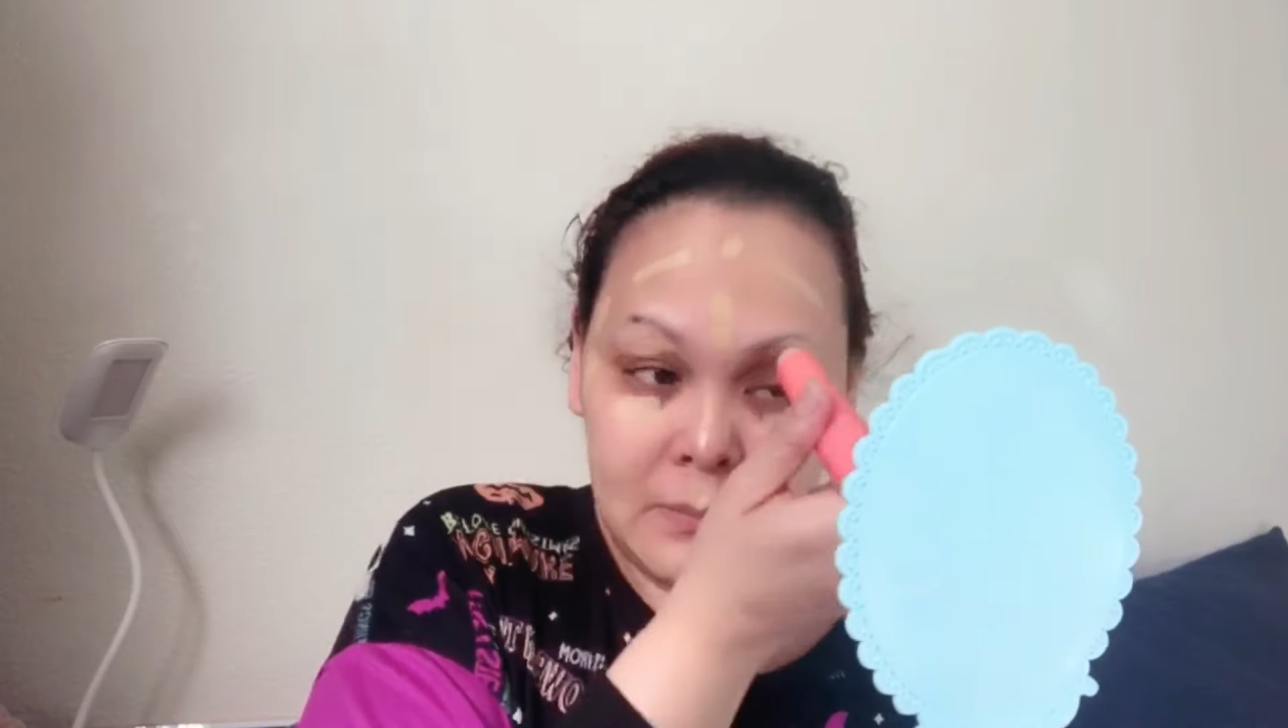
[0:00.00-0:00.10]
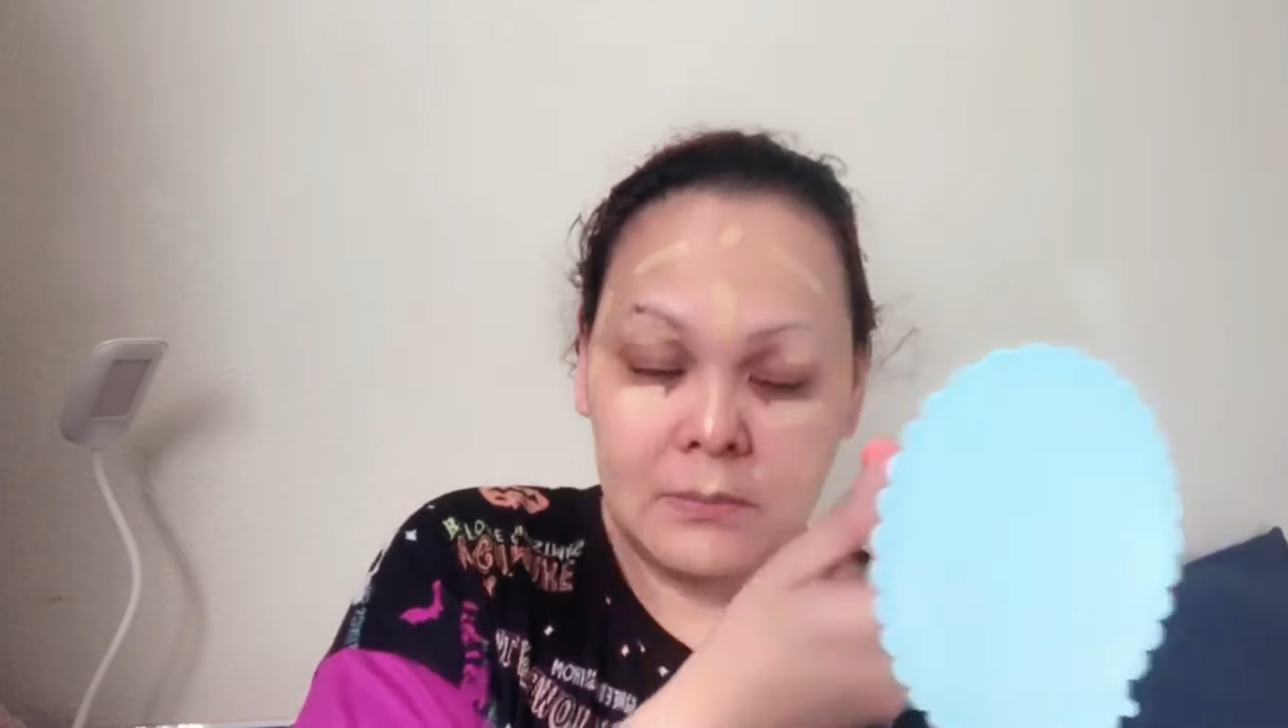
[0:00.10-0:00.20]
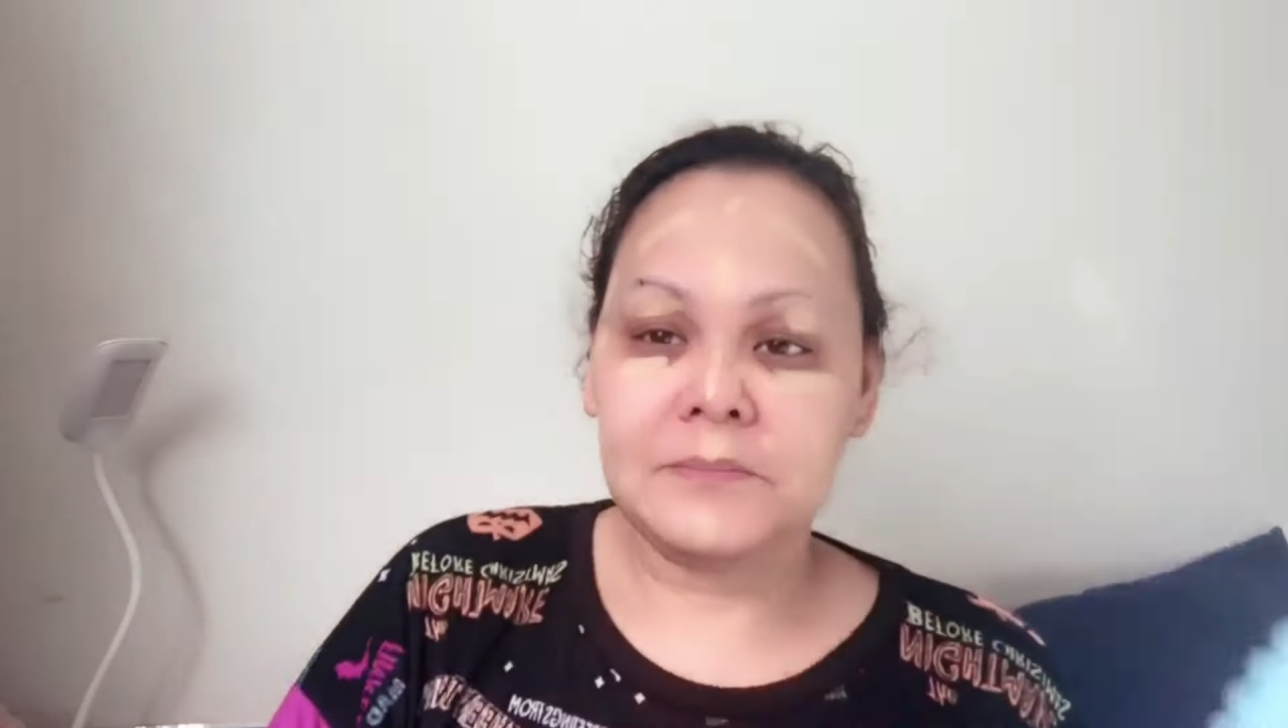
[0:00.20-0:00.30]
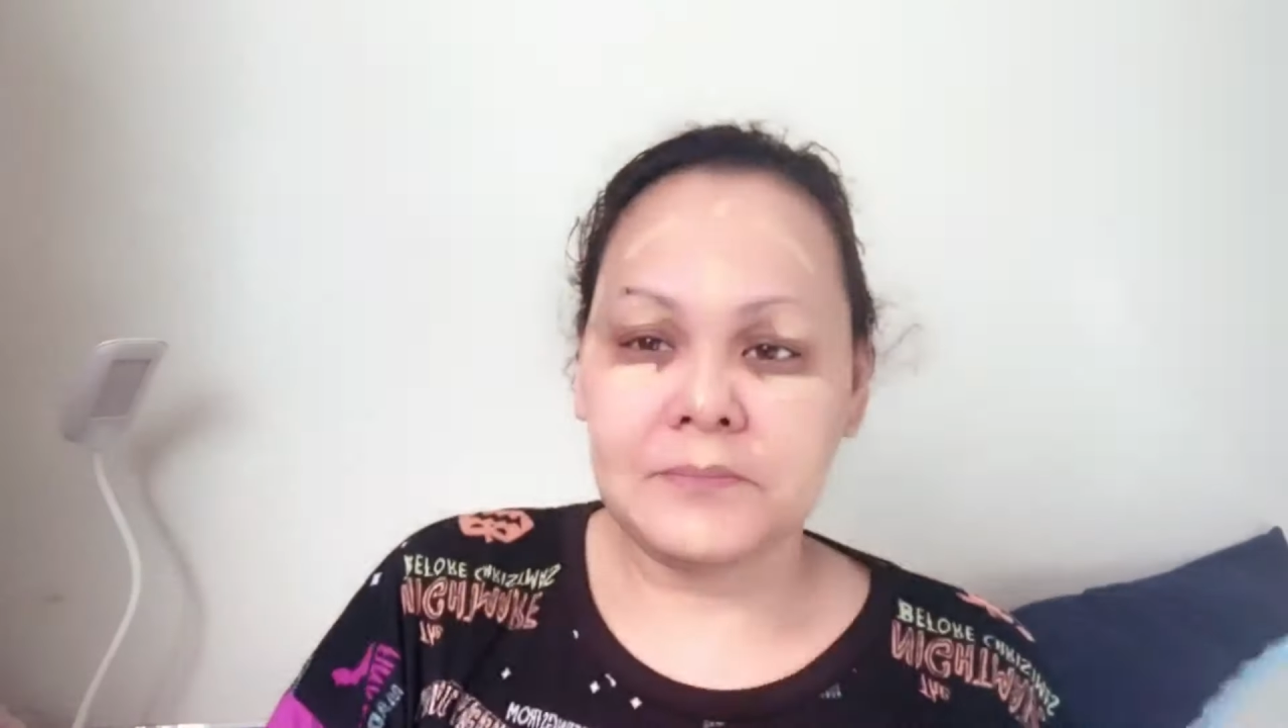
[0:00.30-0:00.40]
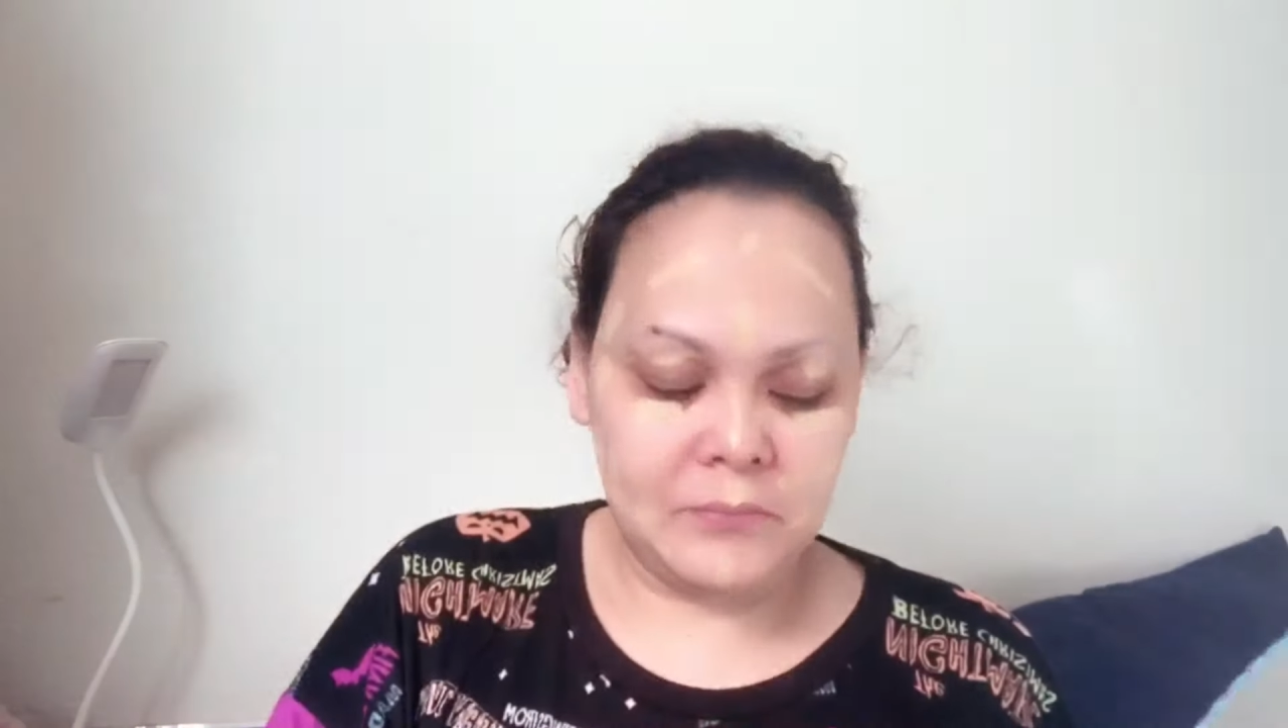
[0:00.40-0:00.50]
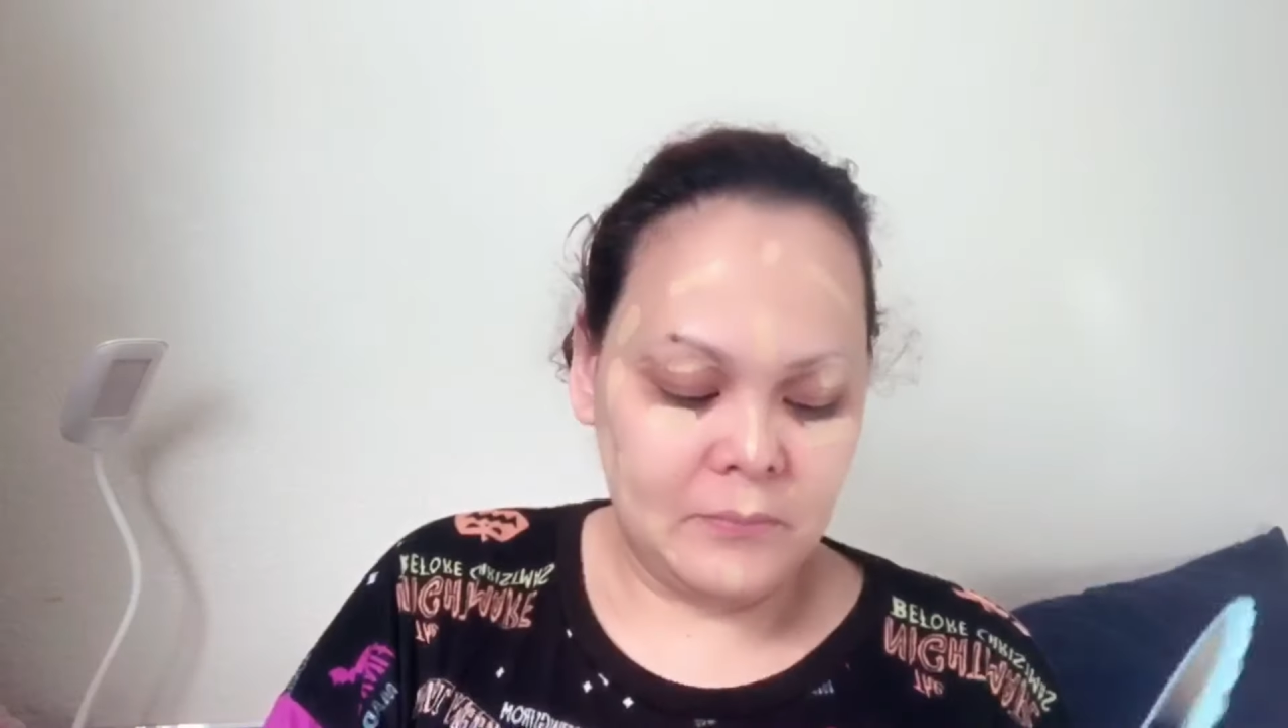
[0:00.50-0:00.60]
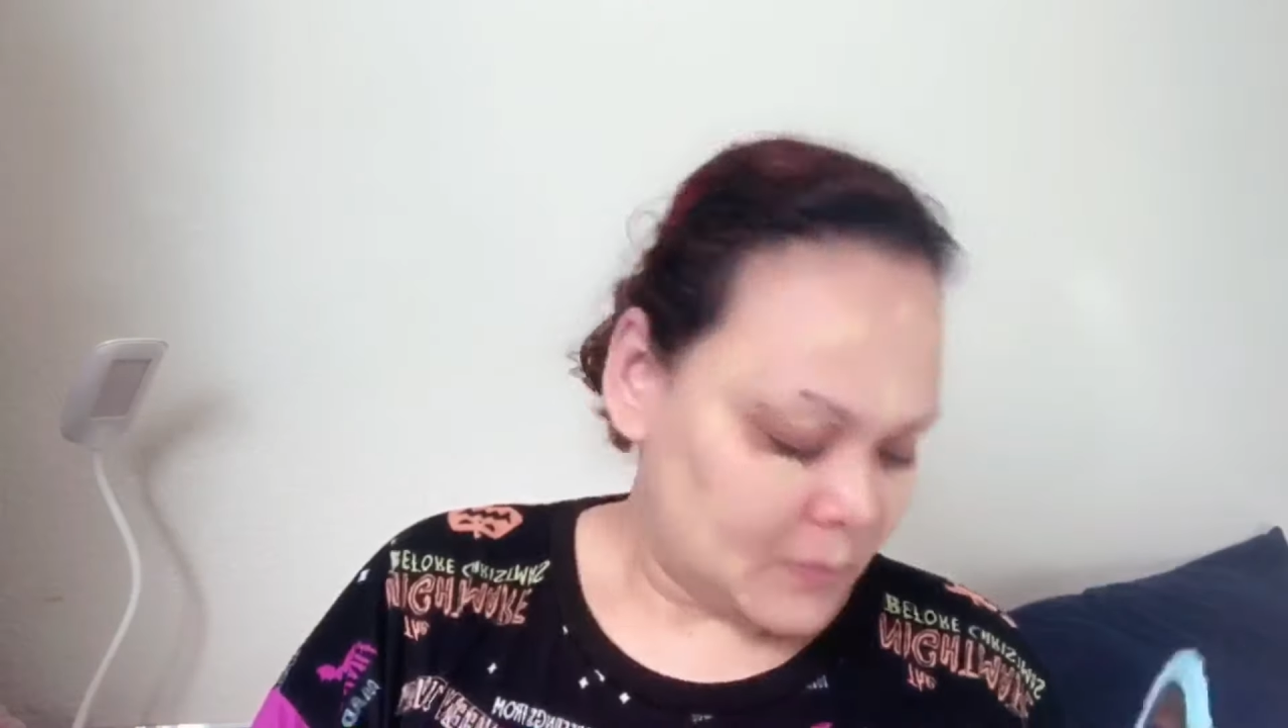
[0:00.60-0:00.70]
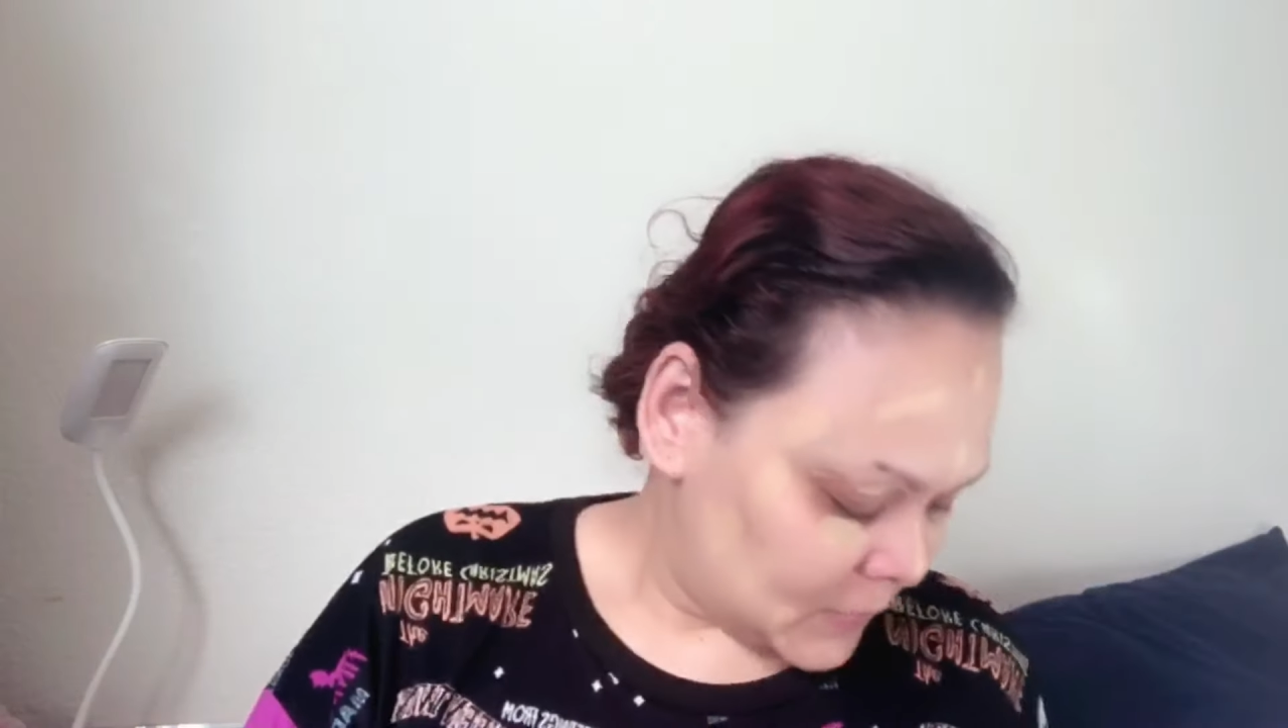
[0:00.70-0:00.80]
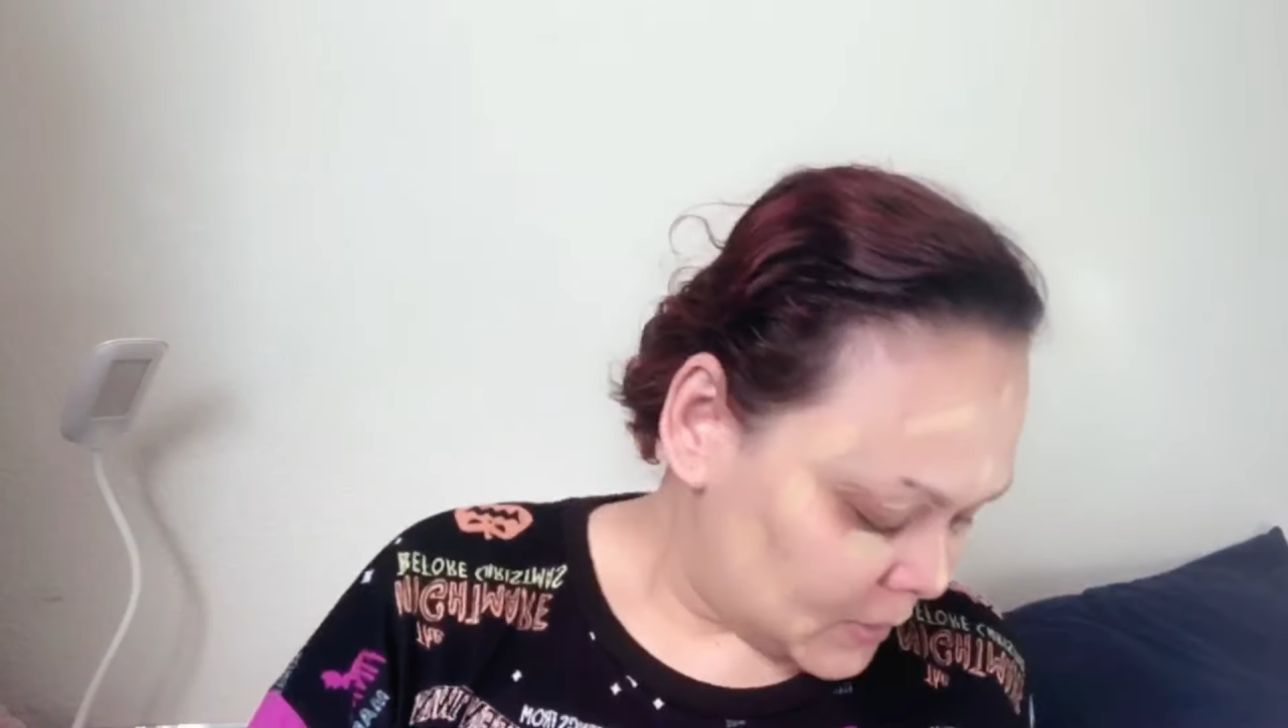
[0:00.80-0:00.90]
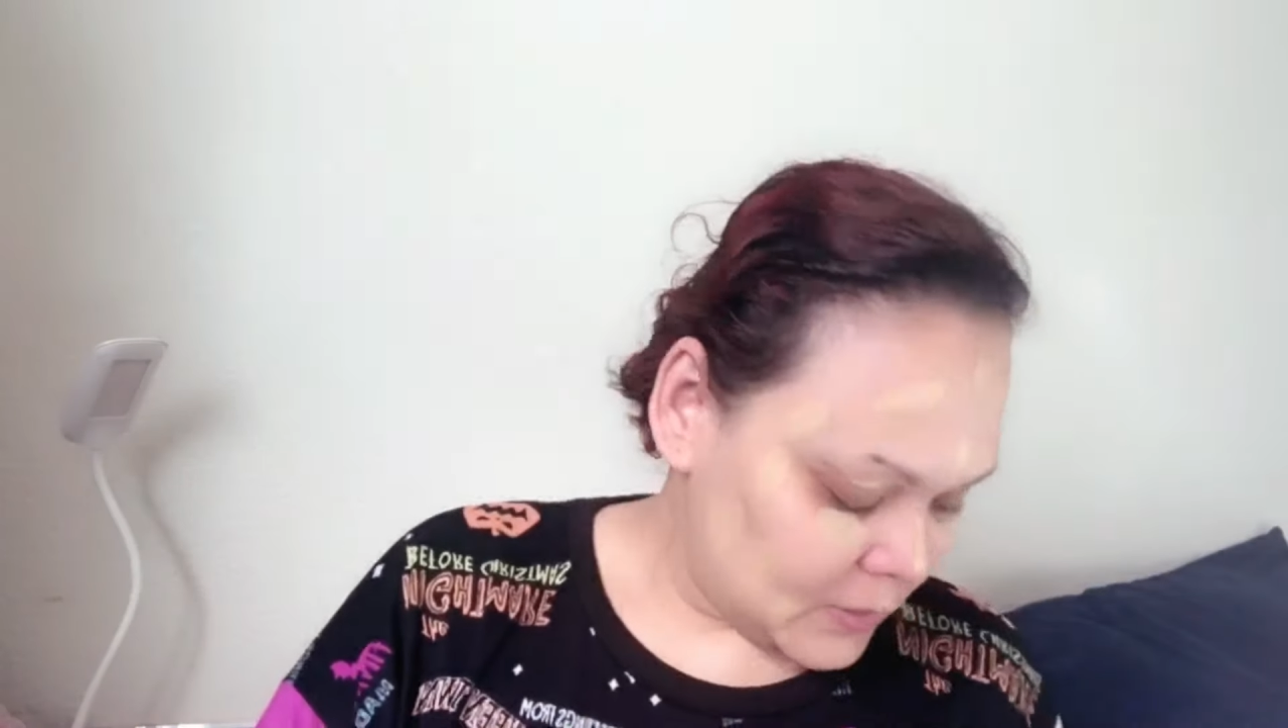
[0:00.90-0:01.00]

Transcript: And